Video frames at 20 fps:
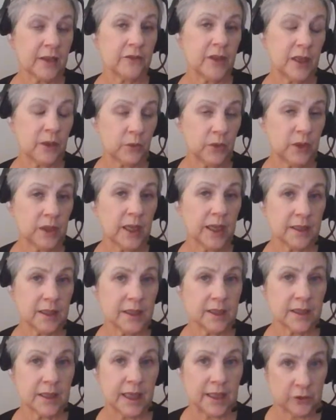if they would like
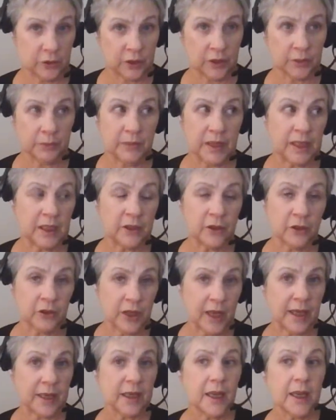to schedule a meeting or
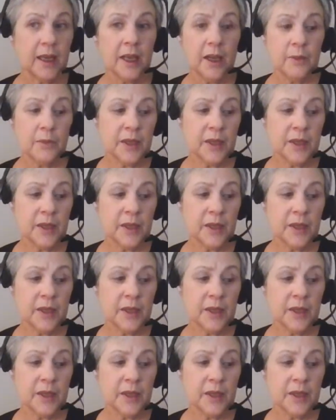not.